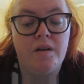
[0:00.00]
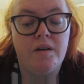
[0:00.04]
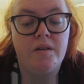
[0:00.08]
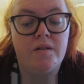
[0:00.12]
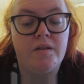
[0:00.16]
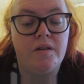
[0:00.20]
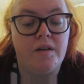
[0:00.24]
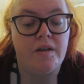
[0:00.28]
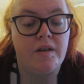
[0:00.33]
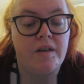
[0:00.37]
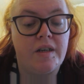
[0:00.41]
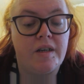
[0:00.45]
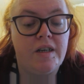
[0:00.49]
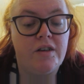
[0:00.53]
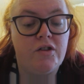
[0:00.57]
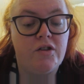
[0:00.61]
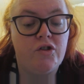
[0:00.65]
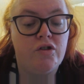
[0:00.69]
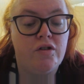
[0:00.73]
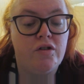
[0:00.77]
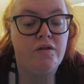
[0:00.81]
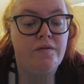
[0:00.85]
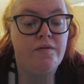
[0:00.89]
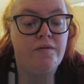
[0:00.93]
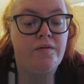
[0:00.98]
So
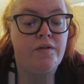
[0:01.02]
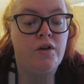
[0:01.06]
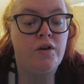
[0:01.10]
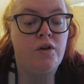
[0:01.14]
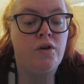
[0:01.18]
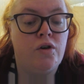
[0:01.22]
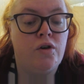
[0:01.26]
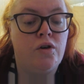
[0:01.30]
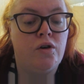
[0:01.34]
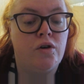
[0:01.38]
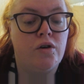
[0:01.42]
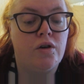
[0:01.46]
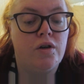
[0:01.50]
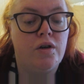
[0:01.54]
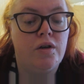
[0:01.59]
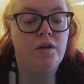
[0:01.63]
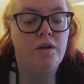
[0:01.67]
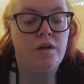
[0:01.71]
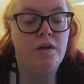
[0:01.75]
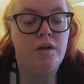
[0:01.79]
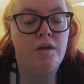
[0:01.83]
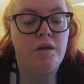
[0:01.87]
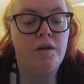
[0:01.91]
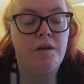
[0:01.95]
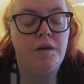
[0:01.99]
catch-up vlog
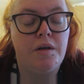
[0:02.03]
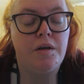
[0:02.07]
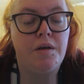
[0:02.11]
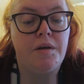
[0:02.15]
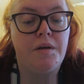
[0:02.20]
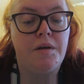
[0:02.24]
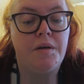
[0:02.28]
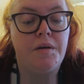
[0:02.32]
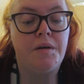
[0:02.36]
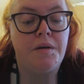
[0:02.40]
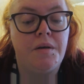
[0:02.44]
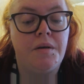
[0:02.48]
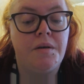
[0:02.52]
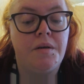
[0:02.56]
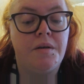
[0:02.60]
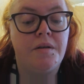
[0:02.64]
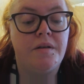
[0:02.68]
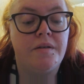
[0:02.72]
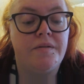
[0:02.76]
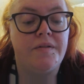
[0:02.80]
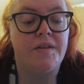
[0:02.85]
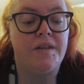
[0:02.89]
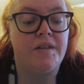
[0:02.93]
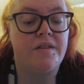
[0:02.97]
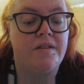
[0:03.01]

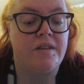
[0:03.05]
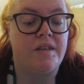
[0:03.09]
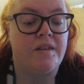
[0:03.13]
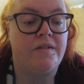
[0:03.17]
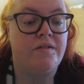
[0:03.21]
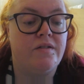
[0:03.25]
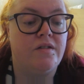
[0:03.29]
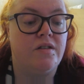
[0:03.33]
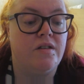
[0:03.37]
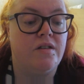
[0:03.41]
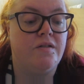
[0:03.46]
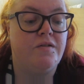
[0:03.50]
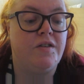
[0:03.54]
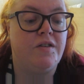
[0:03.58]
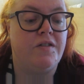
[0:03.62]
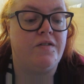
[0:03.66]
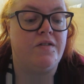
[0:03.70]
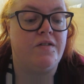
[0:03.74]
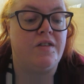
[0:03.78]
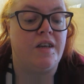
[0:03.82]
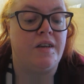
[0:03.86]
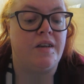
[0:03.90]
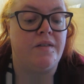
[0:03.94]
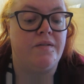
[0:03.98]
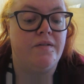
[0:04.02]
13th to the
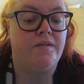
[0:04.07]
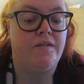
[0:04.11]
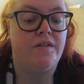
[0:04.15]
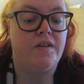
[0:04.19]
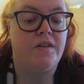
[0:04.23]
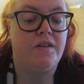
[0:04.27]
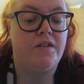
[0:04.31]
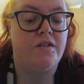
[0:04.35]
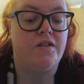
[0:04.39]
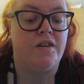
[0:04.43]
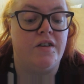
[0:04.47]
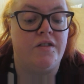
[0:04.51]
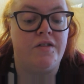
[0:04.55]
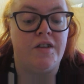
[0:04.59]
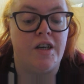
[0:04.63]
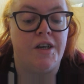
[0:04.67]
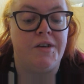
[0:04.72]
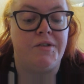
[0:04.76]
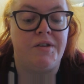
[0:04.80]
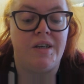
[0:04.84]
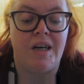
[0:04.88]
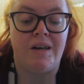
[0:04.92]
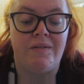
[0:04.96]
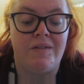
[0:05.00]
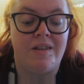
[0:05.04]
15th. So no,
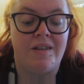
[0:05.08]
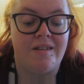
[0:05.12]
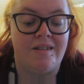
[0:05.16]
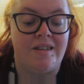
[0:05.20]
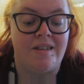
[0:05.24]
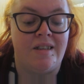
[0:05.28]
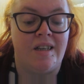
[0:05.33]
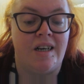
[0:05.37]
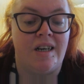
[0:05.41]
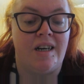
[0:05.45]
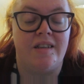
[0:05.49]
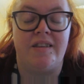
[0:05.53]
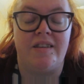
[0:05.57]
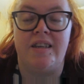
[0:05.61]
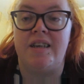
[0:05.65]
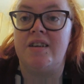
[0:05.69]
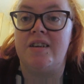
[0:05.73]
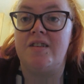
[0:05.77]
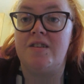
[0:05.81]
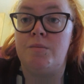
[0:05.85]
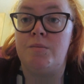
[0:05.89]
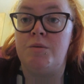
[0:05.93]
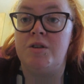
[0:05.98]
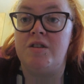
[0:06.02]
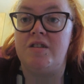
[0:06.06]
you haven't seen that. I think
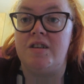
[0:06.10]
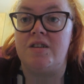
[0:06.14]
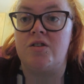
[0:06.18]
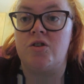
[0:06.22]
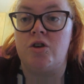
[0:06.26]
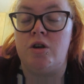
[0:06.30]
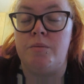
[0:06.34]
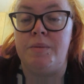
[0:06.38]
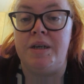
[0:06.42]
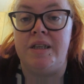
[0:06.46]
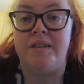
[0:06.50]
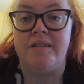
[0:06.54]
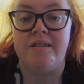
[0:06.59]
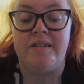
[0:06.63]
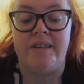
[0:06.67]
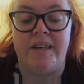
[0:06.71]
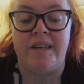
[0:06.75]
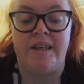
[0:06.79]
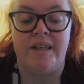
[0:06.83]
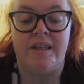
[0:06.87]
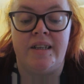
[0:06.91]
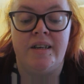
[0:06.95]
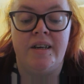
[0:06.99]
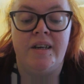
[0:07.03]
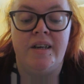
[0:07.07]
someone did comment
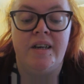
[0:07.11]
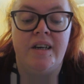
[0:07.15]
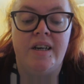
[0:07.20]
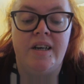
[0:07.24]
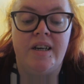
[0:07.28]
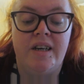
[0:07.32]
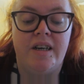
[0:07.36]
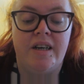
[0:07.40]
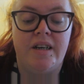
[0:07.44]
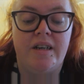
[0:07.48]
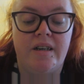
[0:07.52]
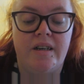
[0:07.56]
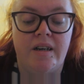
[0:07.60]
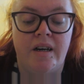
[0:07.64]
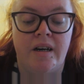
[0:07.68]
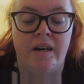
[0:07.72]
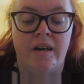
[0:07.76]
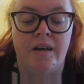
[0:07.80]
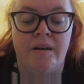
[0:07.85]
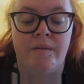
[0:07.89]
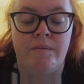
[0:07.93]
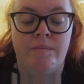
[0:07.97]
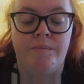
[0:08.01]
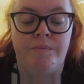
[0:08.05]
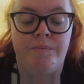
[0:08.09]
in,
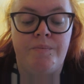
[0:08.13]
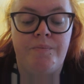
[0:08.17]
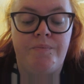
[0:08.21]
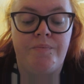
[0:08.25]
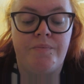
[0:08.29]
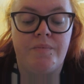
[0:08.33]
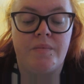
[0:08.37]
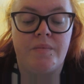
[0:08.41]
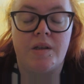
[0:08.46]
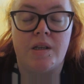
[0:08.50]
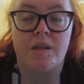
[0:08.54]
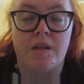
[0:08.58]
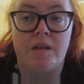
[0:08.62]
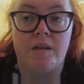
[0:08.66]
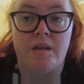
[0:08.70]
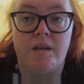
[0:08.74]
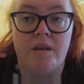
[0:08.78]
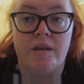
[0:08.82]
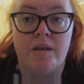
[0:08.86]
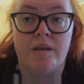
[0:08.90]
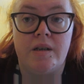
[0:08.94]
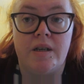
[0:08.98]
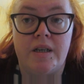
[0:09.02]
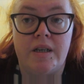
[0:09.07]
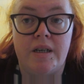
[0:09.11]
have
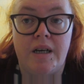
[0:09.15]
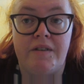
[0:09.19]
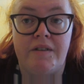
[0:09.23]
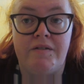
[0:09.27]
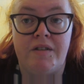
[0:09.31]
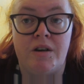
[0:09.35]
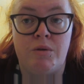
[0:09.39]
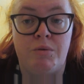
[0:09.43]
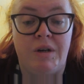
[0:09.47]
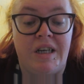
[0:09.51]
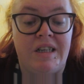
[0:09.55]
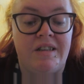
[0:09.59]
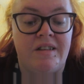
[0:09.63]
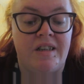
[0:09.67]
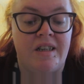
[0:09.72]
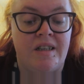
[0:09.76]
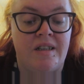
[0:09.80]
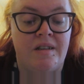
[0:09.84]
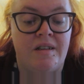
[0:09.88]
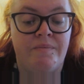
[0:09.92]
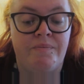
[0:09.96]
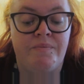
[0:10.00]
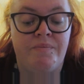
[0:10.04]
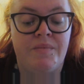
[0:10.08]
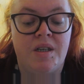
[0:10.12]
I weighed
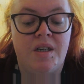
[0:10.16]
in?